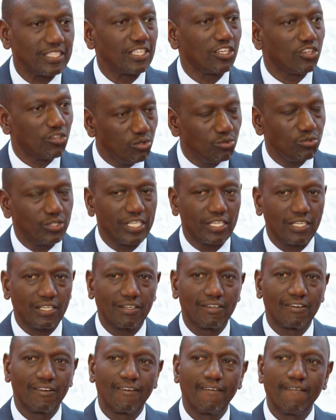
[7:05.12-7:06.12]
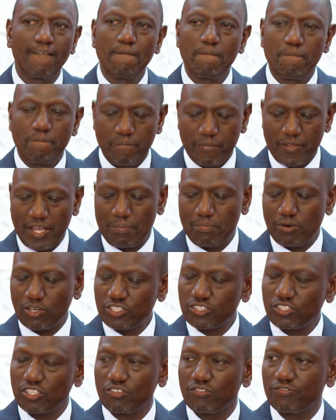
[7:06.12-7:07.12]
including the
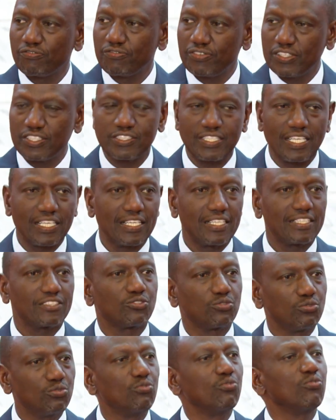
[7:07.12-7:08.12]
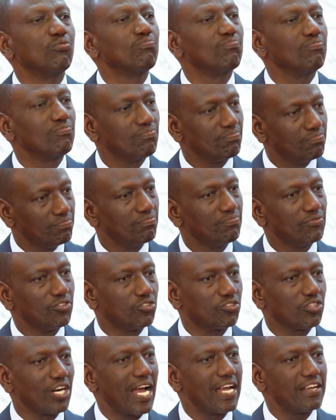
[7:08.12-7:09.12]
abolition of visa, to
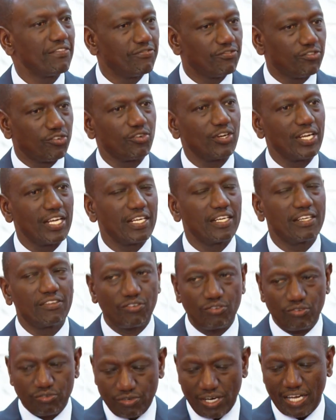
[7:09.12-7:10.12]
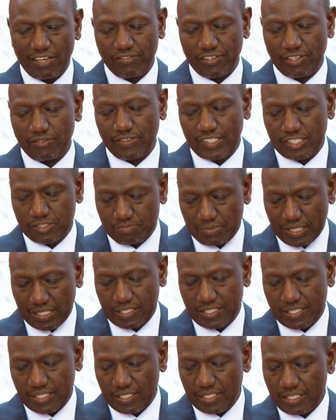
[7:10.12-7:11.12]
drive trade, to drive
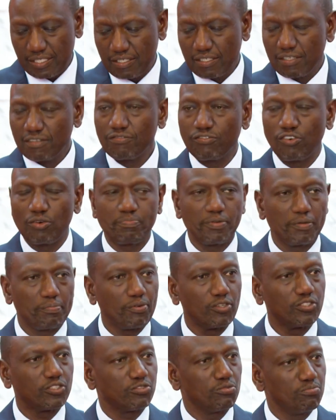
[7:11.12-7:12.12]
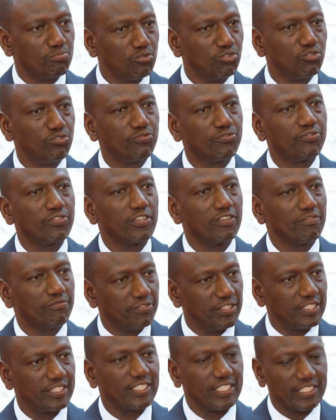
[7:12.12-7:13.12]
investment, for people to move,
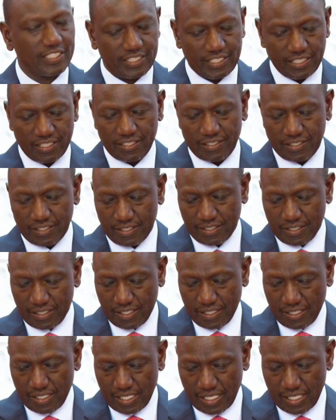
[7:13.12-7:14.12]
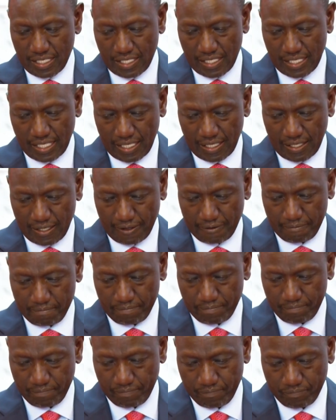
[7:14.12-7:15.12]
visit, and
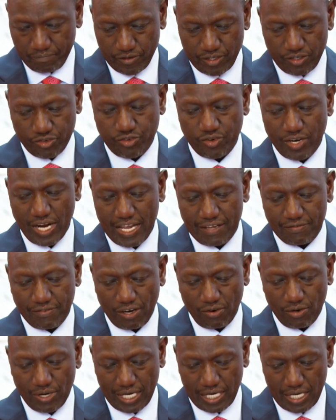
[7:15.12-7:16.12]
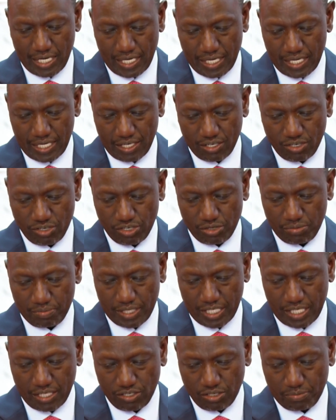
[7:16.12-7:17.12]
drive our
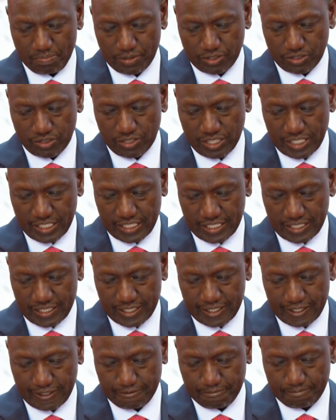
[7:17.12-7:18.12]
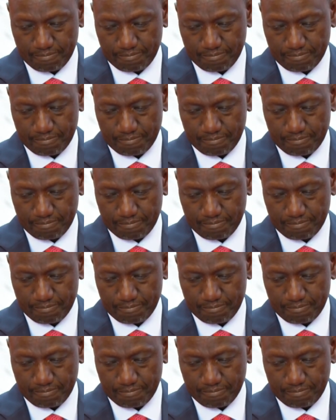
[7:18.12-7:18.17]
economic opportunities.